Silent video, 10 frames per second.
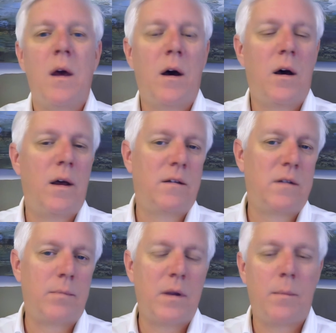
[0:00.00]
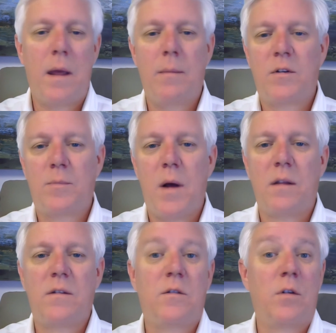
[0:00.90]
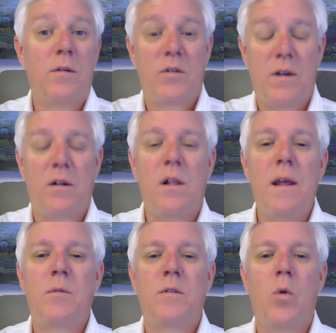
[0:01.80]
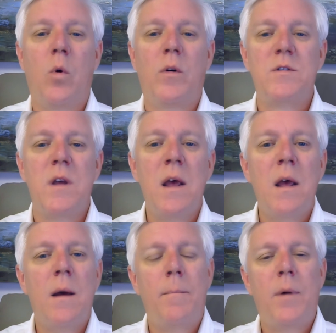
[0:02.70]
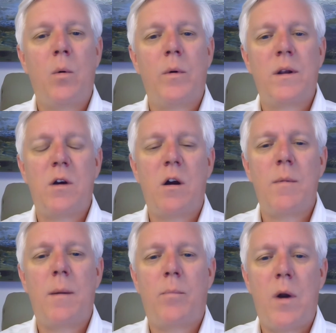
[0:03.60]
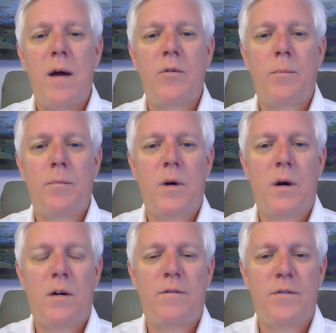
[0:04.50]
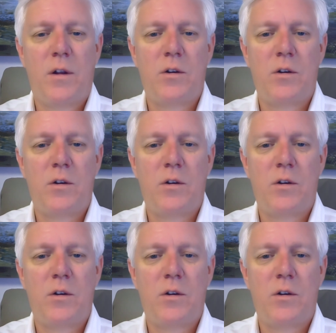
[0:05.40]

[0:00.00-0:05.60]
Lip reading: accepting payments, policy service, and claims, of course. But when I talk about private flood